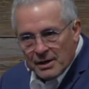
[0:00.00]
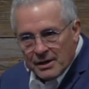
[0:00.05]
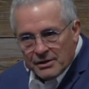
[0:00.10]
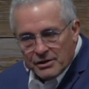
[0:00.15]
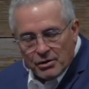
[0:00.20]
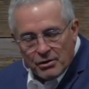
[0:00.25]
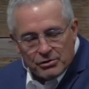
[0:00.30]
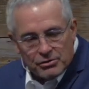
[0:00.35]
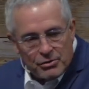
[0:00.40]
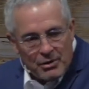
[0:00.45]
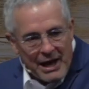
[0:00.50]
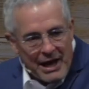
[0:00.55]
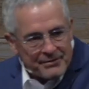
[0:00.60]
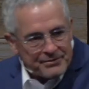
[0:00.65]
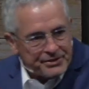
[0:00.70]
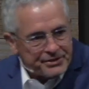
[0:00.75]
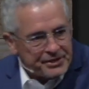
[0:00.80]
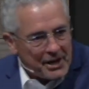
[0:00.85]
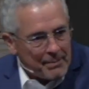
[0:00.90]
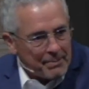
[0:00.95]
You have
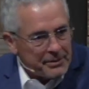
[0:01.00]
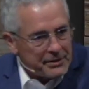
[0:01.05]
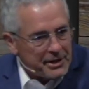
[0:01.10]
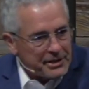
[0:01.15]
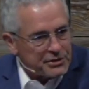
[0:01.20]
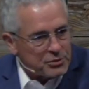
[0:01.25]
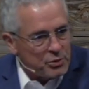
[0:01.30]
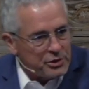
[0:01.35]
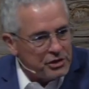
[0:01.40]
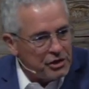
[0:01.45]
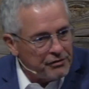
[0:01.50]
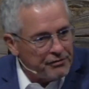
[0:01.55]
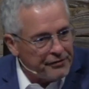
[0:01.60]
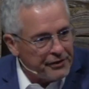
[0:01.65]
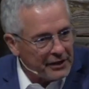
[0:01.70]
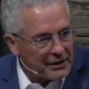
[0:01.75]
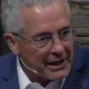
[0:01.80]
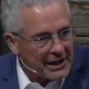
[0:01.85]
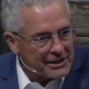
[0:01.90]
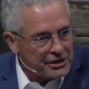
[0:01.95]
stubbornness when you
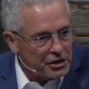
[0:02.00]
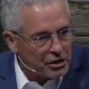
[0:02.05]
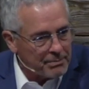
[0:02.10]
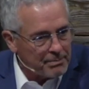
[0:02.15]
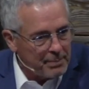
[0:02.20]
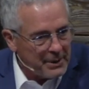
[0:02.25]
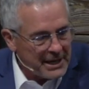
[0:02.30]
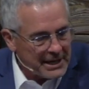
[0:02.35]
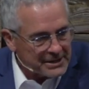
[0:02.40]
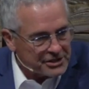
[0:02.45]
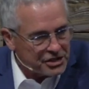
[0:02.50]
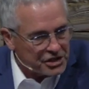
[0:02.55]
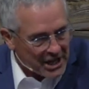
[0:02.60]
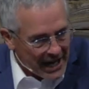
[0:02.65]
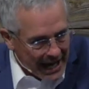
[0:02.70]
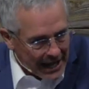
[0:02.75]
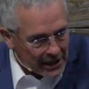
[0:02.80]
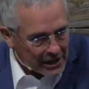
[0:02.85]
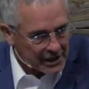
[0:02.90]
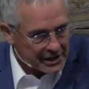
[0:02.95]
feel like you're being
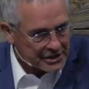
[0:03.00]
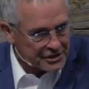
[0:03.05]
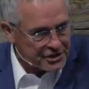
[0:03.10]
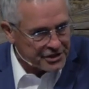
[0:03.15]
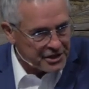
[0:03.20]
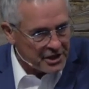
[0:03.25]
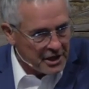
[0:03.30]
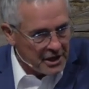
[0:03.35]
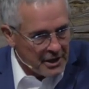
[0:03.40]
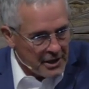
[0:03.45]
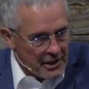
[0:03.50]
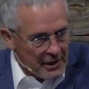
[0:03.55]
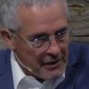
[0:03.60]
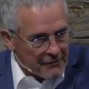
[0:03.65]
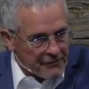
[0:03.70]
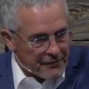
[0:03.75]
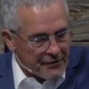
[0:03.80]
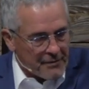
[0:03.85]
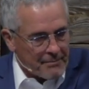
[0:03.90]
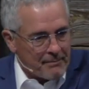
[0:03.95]
challenged
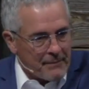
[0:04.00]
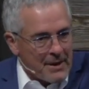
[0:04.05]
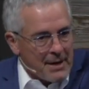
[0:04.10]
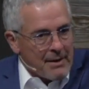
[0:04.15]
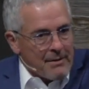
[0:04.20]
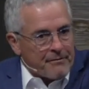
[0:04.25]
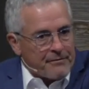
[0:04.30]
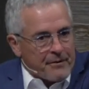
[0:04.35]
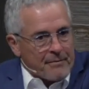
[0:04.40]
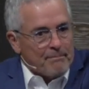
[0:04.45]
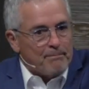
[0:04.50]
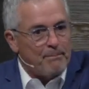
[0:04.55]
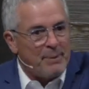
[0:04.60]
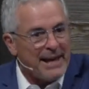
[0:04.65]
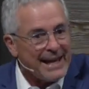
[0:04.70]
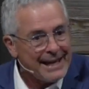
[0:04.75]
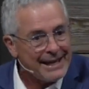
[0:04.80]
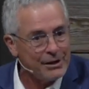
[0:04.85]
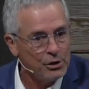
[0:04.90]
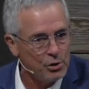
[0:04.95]
from
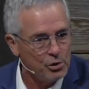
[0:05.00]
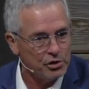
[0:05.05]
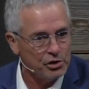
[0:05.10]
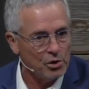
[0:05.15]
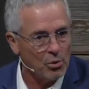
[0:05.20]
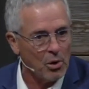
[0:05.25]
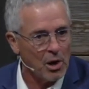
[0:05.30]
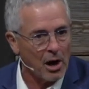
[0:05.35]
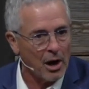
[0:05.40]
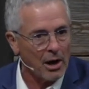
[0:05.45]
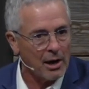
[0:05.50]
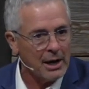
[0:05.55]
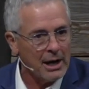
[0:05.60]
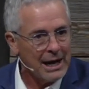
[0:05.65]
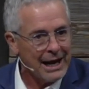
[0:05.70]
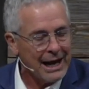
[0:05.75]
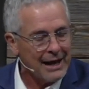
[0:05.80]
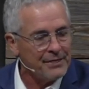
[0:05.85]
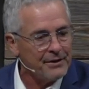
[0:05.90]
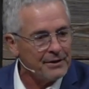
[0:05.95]
being who you are.
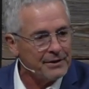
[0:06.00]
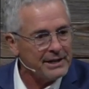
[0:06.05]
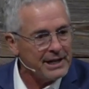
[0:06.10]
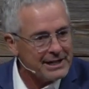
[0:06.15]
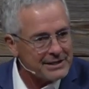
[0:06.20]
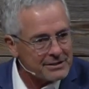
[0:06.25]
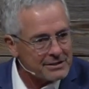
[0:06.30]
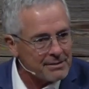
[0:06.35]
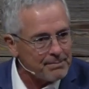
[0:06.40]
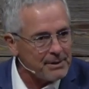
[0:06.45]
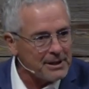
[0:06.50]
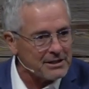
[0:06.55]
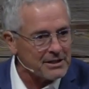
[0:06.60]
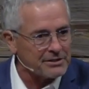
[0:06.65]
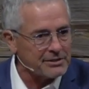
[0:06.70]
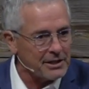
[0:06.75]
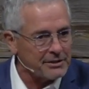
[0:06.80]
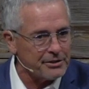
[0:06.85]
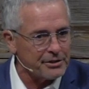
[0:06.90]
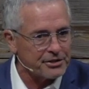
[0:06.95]
And there needs to be
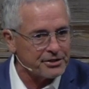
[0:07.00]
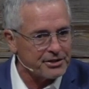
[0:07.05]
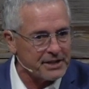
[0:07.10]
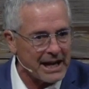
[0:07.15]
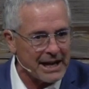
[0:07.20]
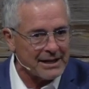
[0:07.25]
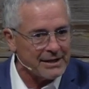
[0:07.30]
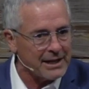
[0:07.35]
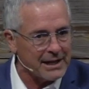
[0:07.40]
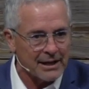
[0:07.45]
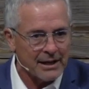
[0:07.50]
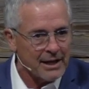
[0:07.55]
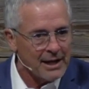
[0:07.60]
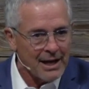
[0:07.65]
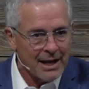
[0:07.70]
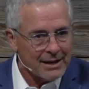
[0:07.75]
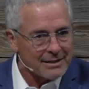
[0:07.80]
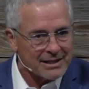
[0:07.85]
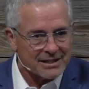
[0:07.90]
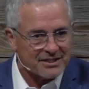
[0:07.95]
this understanding
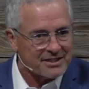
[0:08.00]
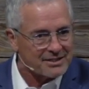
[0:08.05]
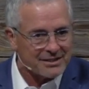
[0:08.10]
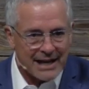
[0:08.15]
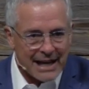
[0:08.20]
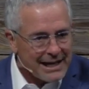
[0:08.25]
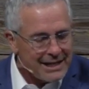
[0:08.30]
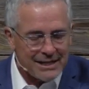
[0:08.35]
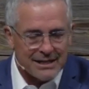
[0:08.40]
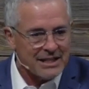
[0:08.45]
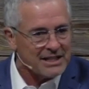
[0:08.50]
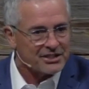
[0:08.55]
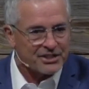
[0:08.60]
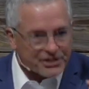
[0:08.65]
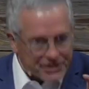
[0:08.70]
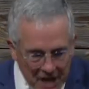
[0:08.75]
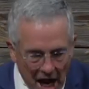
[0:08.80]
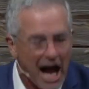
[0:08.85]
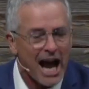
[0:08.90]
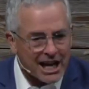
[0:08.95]
that Satan is
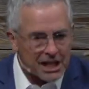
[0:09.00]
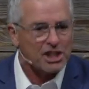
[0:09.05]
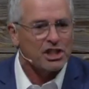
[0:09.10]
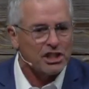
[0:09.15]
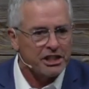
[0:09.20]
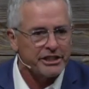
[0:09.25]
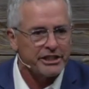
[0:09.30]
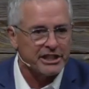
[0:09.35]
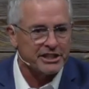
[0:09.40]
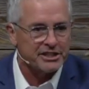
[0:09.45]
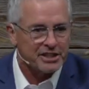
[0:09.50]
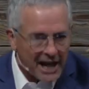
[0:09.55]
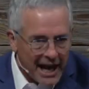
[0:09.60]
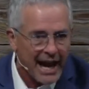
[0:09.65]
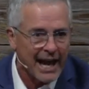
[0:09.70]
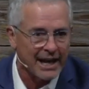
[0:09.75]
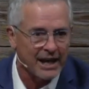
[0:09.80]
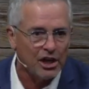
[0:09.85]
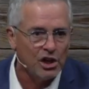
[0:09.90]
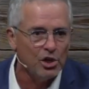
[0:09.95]
not going to
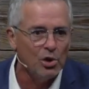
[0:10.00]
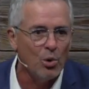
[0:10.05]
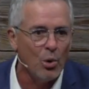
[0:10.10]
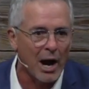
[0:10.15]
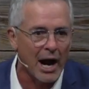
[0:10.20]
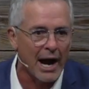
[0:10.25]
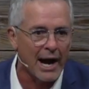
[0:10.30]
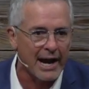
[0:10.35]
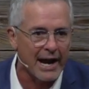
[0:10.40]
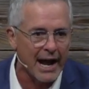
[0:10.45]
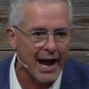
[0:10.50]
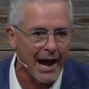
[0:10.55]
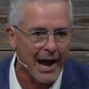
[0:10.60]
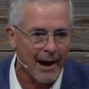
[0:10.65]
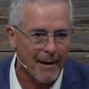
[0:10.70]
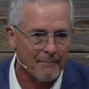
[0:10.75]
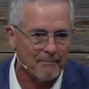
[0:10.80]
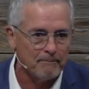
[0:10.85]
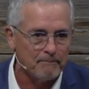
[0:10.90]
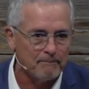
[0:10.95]
take who I am.